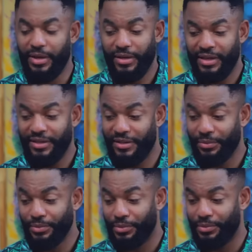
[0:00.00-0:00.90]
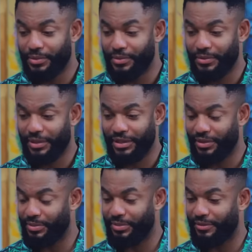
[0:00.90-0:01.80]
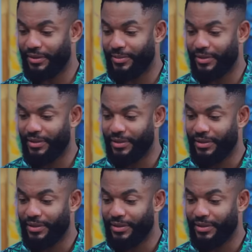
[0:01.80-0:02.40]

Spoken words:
Anything will do. Anything will be fine, ma'am.